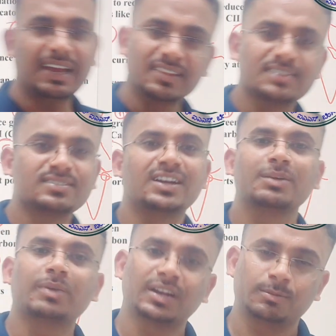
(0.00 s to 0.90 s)
and they start
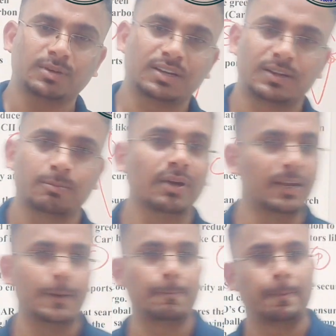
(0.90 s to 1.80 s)
demanding money.
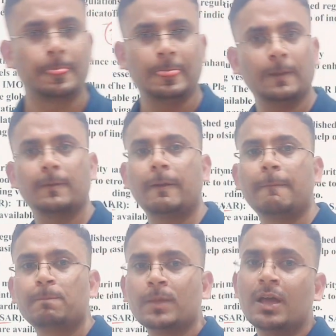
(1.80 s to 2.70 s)
Okay.
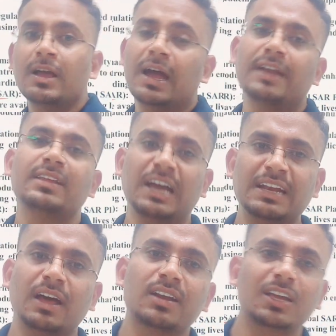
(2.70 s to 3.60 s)
And the
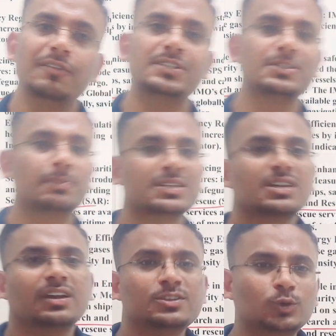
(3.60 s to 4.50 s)
anarchy which is
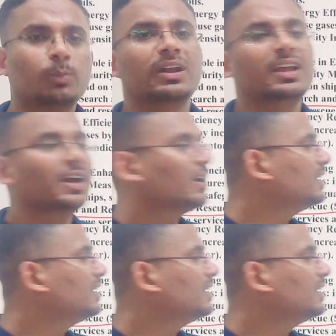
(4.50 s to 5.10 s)
present in Somalia